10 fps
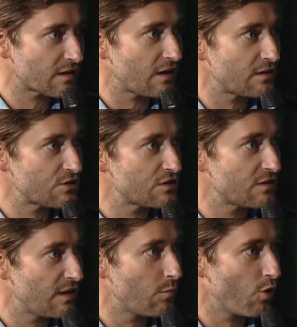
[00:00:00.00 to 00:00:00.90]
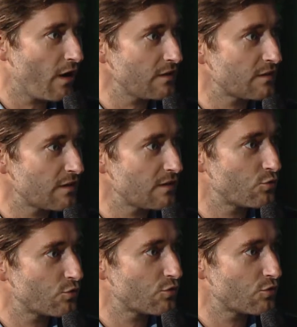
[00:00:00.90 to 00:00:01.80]
transformation, this shift,
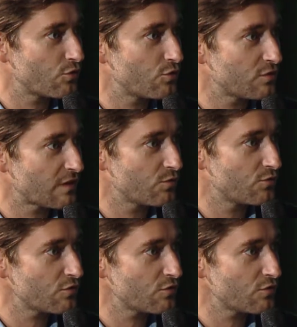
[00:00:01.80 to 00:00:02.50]
should be